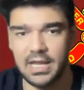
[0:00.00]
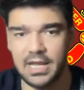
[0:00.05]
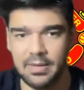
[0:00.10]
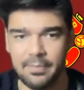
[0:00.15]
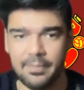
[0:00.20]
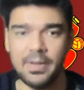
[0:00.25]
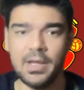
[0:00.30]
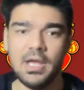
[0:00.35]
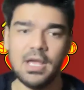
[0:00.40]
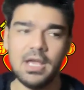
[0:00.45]

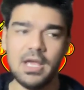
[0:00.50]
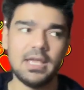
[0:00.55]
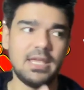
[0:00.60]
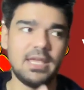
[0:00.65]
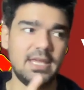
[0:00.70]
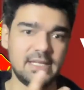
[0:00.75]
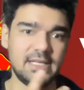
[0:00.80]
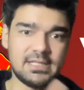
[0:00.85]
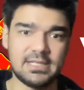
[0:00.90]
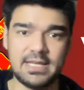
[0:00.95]
him.
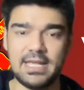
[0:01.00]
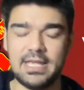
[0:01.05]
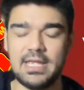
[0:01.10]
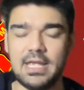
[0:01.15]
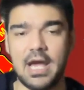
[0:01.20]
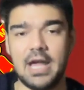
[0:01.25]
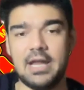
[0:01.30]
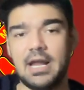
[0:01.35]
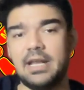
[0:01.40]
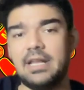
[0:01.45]

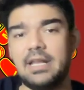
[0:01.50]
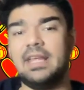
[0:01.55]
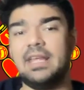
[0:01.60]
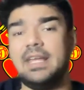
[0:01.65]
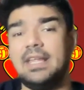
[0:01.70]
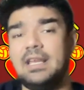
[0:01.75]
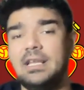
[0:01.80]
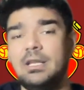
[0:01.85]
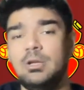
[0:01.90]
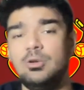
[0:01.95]
I
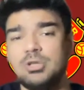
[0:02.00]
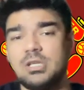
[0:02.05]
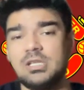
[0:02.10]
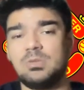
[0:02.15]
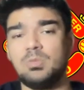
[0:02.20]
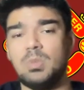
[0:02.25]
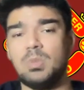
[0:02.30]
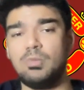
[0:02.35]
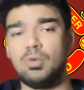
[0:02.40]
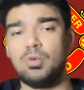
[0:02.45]
think he
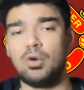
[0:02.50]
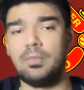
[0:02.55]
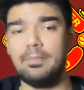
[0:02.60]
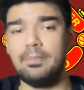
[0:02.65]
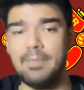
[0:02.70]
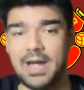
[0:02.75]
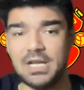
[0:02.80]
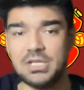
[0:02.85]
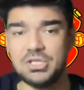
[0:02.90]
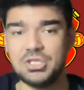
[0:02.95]
loses one more
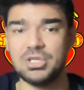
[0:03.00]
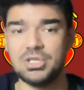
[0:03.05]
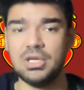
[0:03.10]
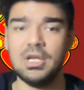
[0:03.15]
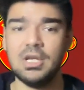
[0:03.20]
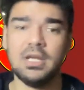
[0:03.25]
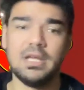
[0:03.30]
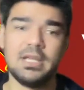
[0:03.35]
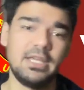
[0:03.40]
match.